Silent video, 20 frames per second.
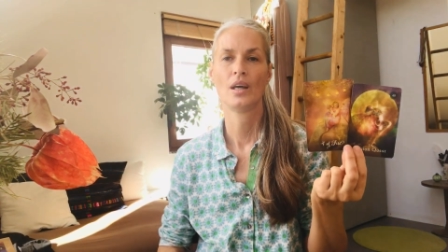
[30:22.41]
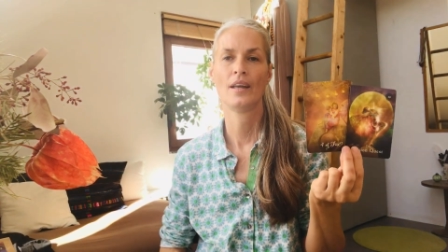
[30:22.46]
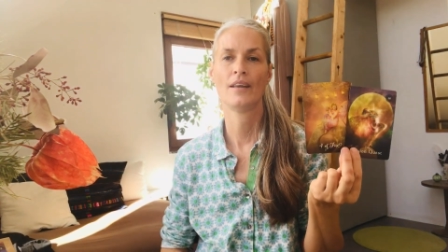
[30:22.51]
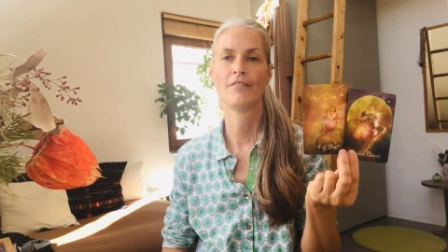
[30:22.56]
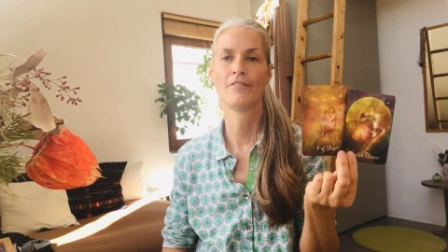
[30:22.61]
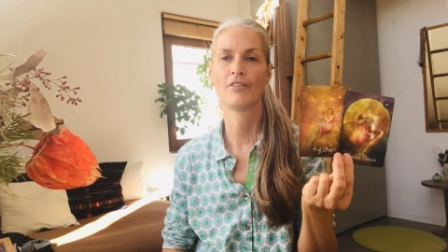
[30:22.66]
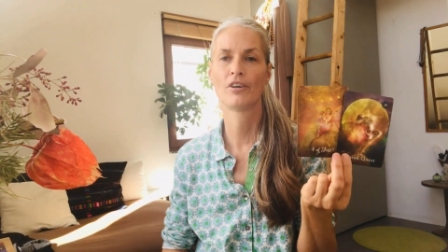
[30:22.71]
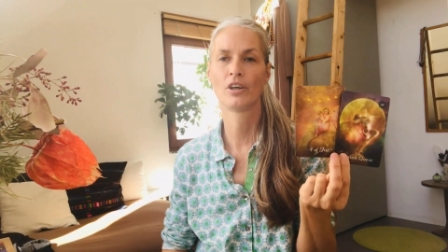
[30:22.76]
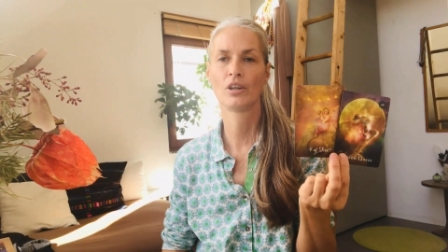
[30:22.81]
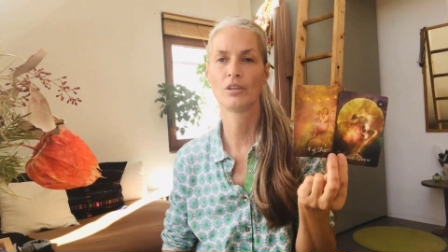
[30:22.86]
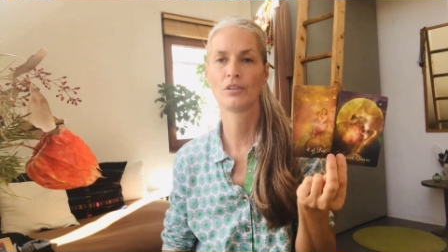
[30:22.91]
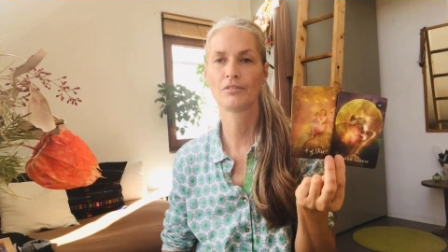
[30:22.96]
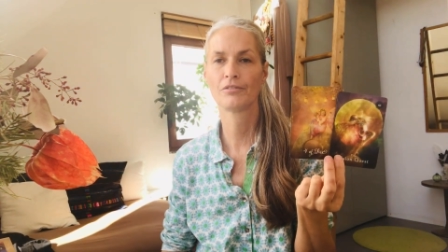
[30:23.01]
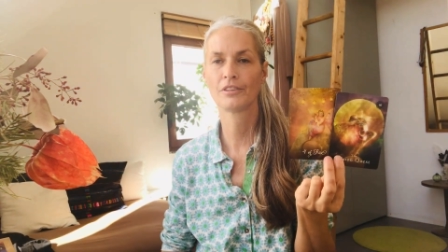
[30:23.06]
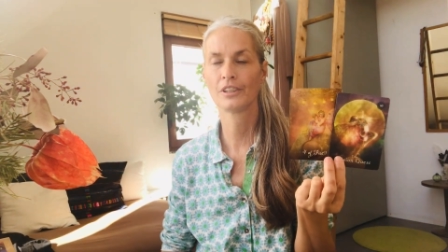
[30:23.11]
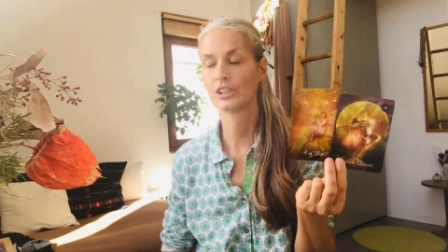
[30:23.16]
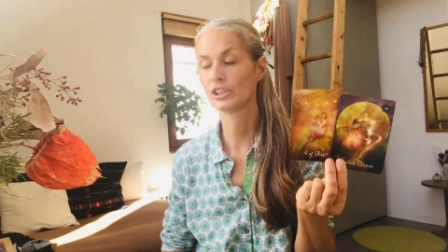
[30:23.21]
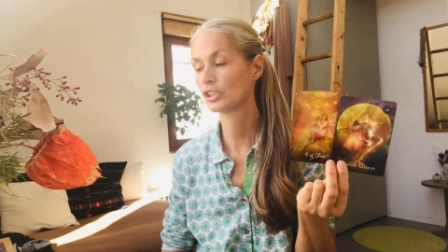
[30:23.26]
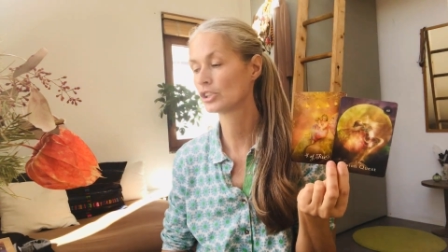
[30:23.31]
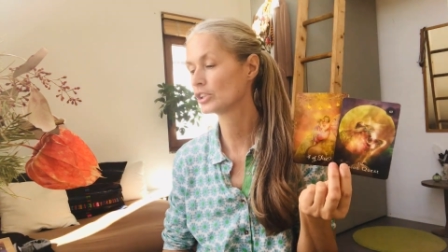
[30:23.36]

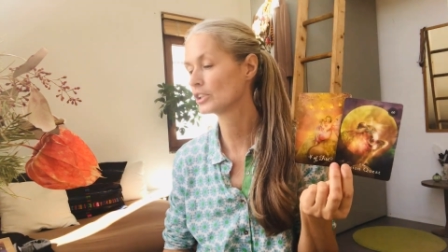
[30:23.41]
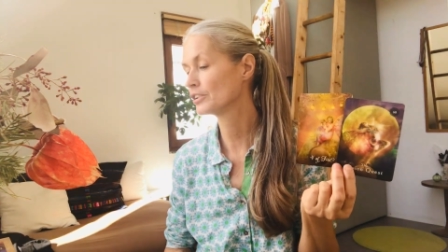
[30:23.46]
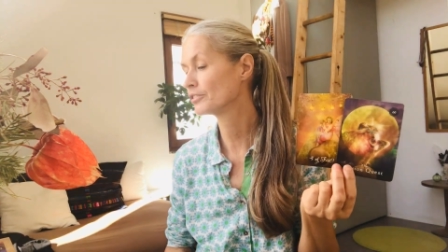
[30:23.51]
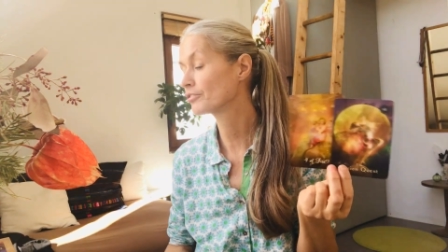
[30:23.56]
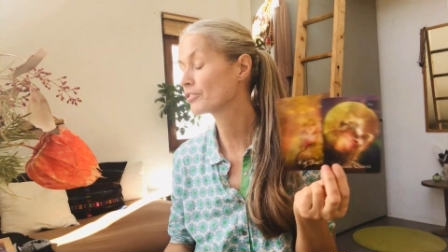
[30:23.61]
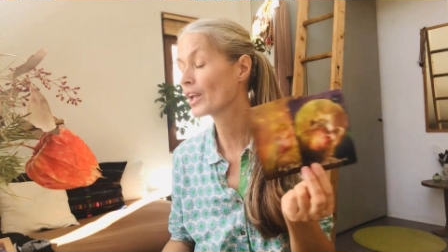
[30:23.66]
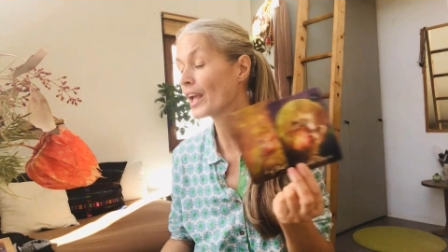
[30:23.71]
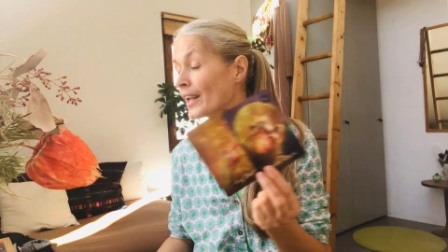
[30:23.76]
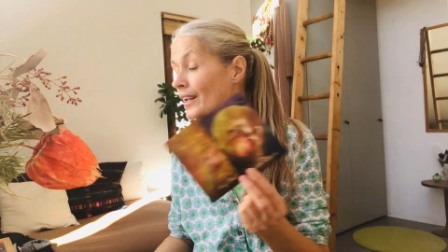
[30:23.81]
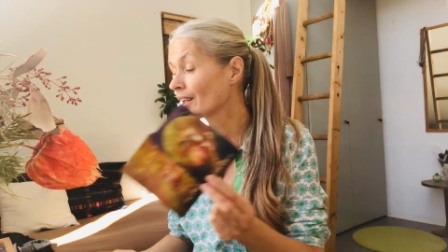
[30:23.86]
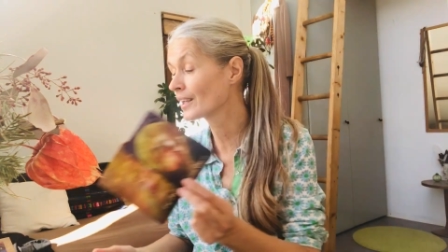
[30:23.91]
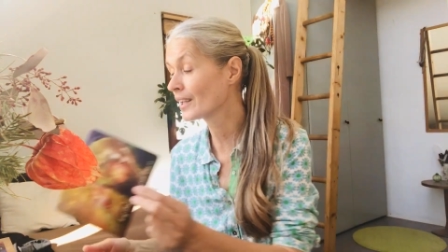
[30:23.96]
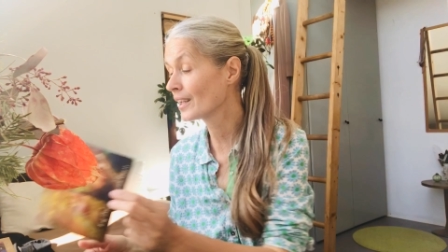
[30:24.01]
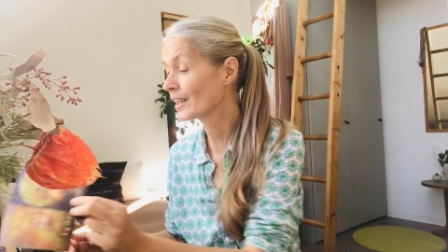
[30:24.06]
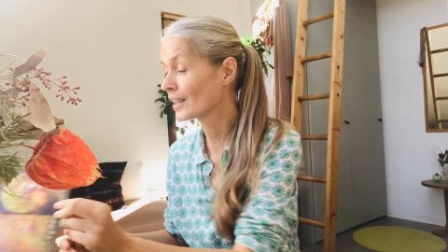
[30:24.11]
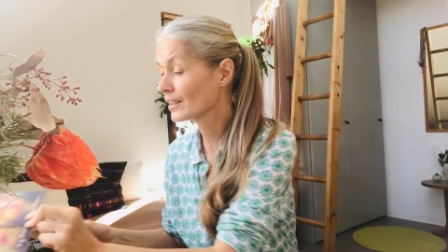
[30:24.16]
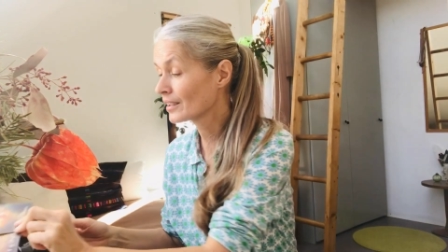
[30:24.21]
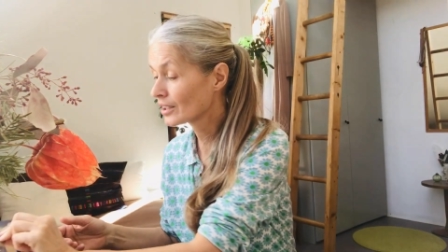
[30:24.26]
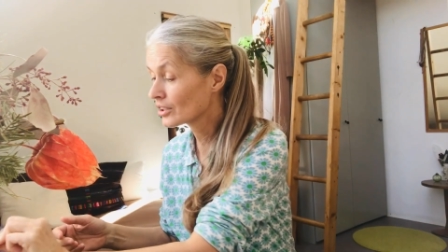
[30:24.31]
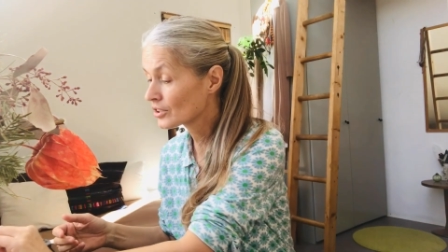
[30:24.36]
evolve and shift. And
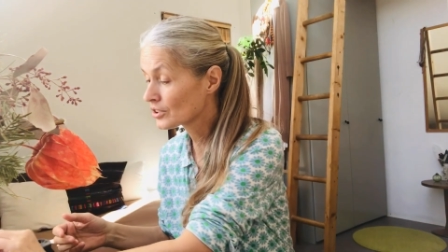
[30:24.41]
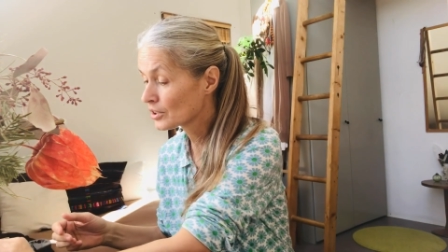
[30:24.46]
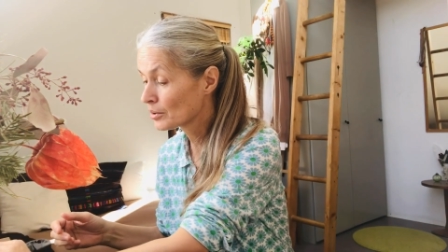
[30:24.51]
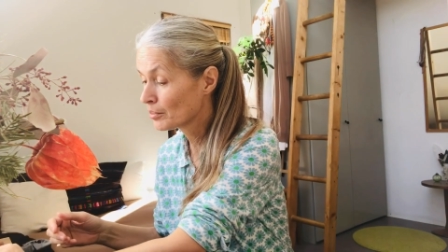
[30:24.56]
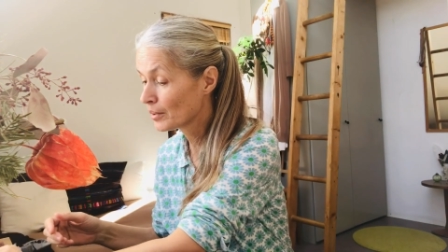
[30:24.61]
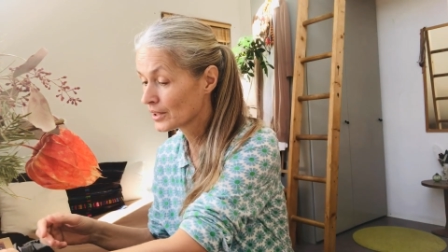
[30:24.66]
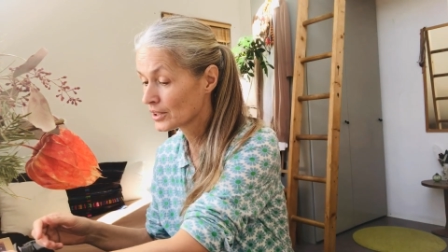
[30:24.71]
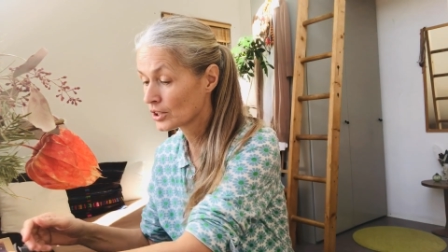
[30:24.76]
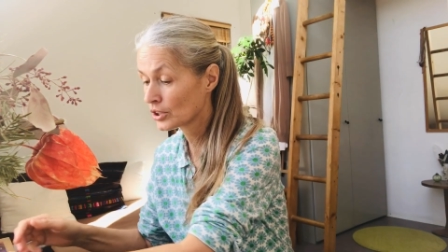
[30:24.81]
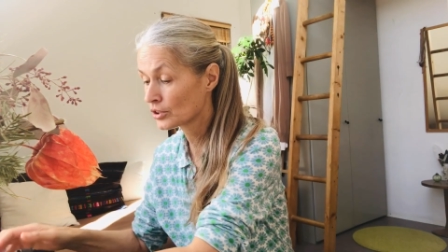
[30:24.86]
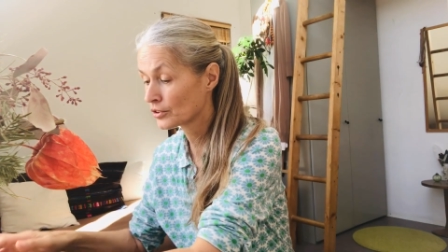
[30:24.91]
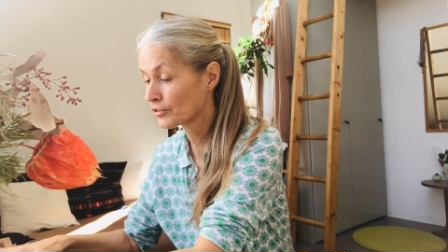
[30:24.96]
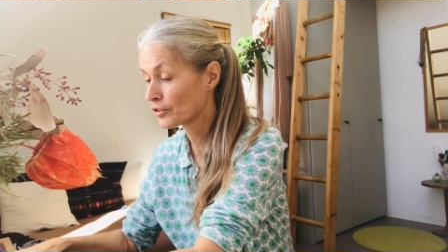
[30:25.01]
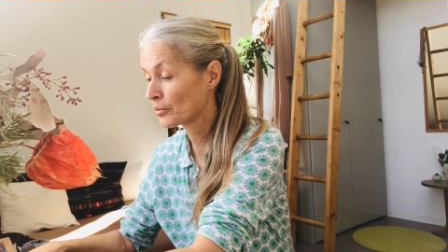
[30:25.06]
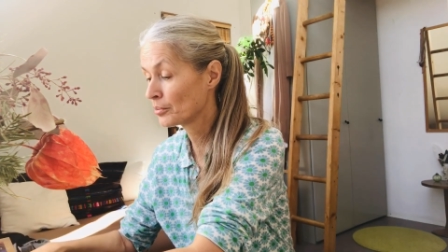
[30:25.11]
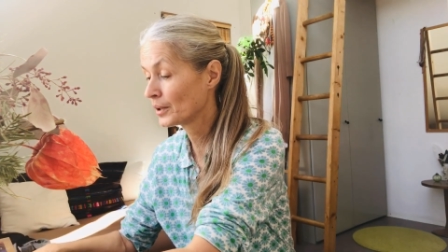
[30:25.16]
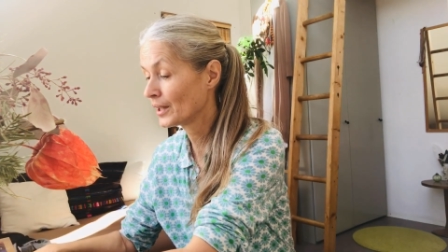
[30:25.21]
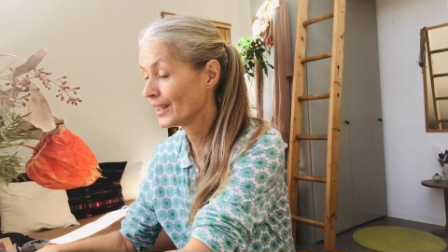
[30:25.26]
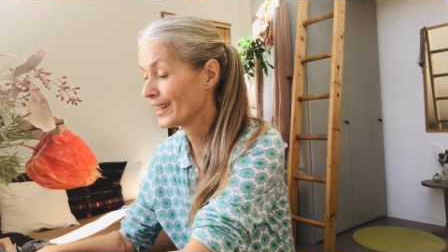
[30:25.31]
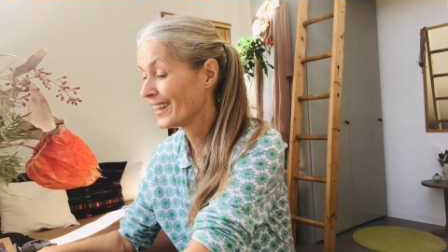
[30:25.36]
again, there is a message
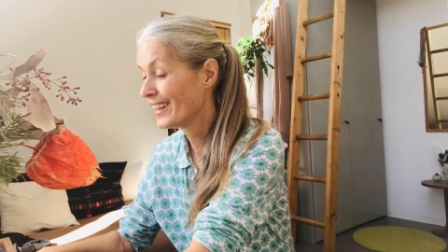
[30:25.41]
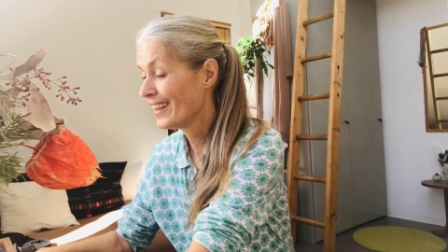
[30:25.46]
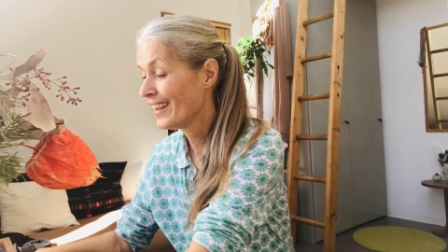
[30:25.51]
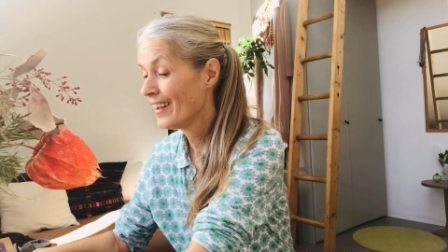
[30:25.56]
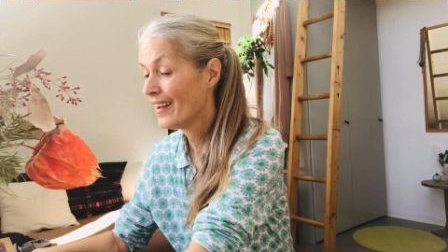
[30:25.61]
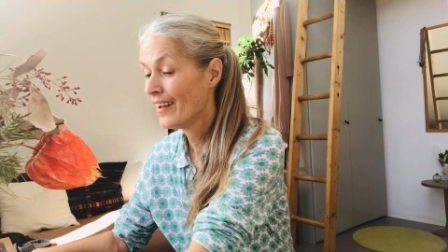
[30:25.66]
from me.